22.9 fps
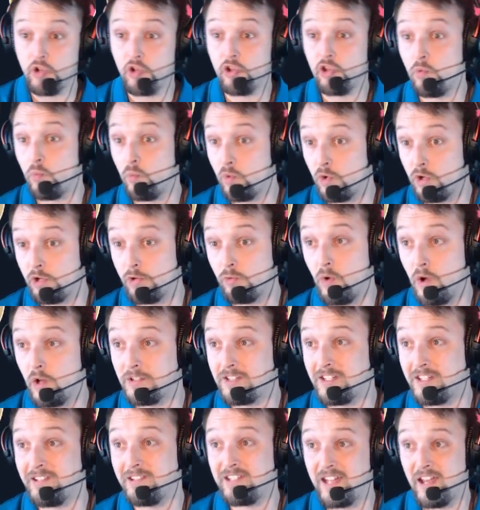you would want
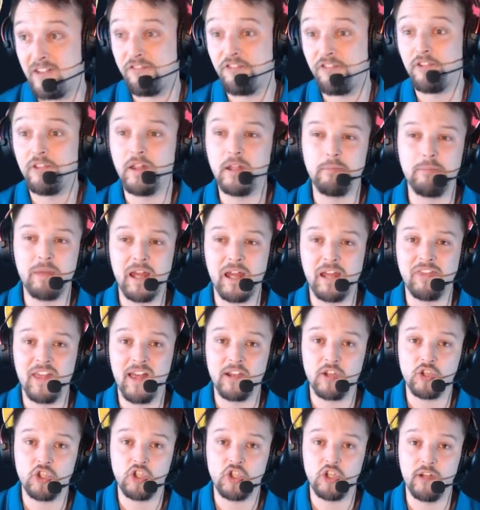to definitely make
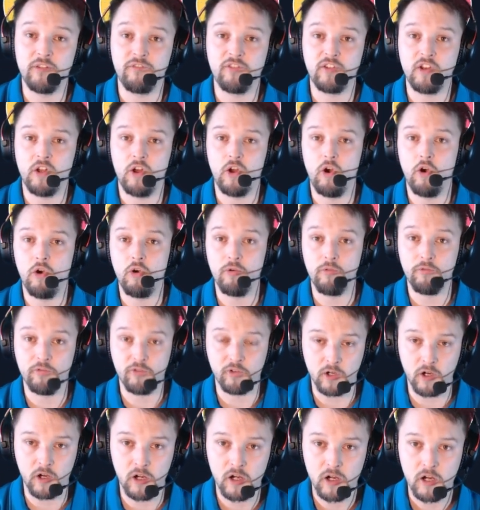that shift
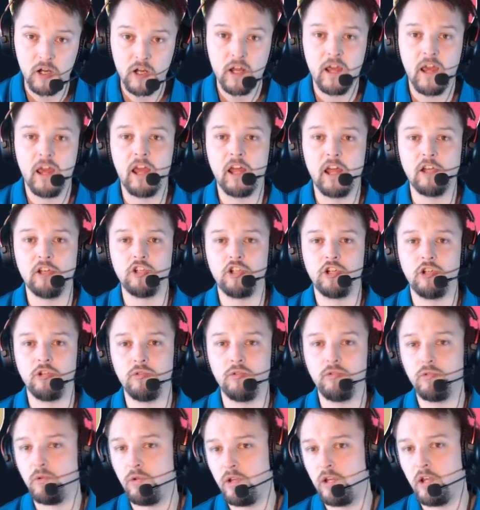over
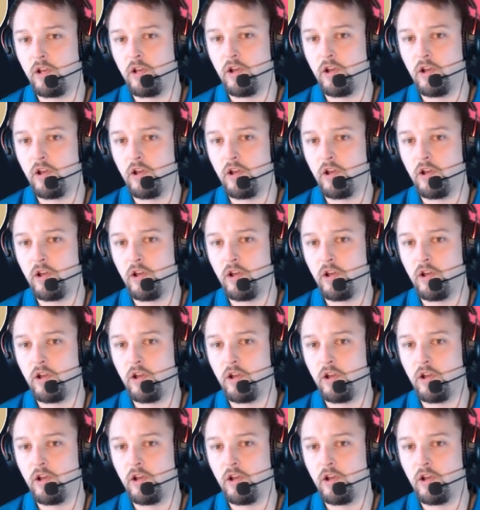into,